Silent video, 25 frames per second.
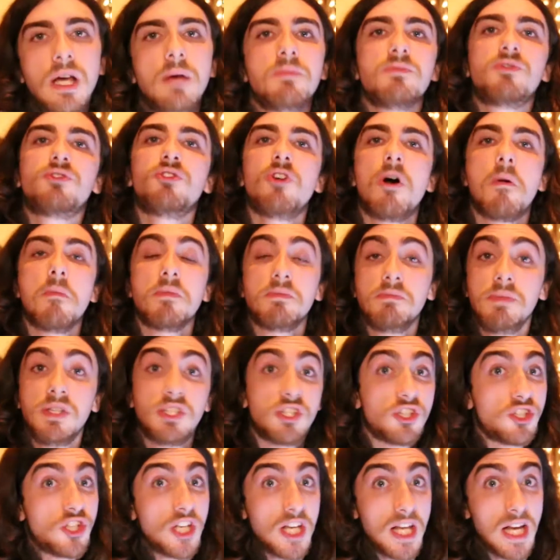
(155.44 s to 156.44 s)
comes from
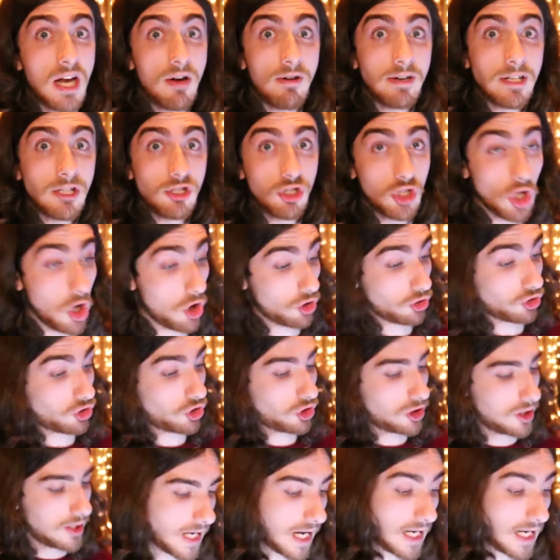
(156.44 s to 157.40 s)
Mr. Singularity Josh,